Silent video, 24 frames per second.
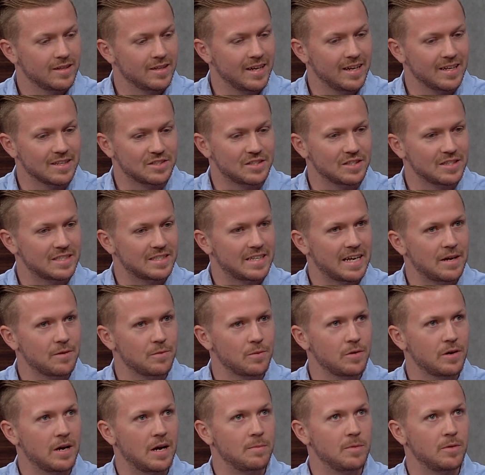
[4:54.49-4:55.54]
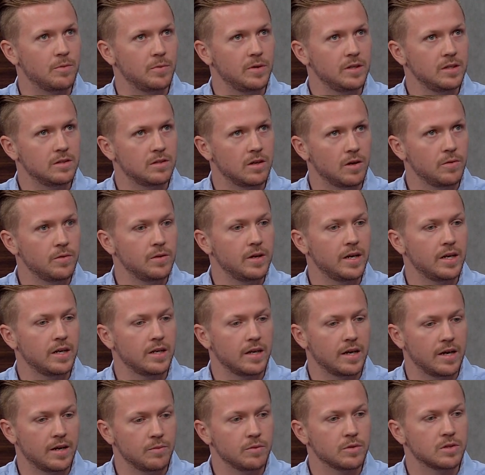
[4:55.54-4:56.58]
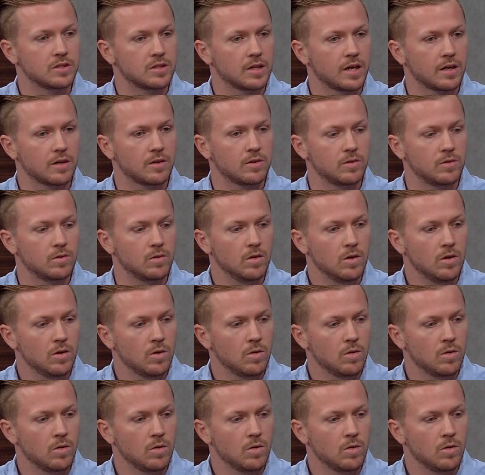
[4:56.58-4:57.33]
Yeah, since day one. I mean, we donate and recycle